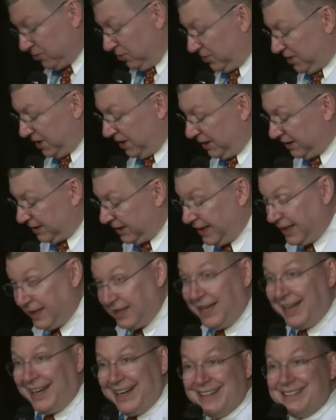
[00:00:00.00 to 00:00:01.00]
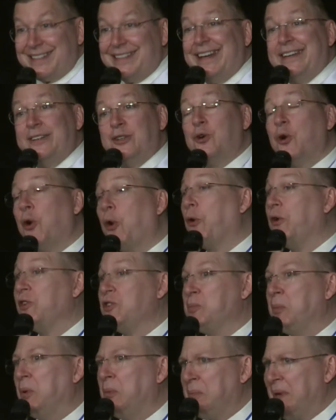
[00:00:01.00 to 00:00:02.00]
Kage is an
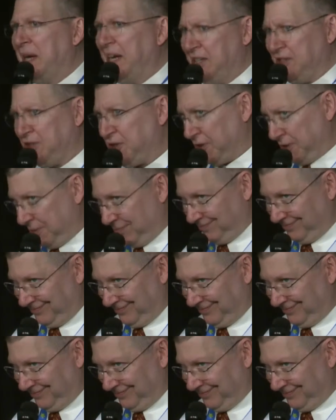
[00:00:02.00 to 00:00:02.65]
incorrigible miser.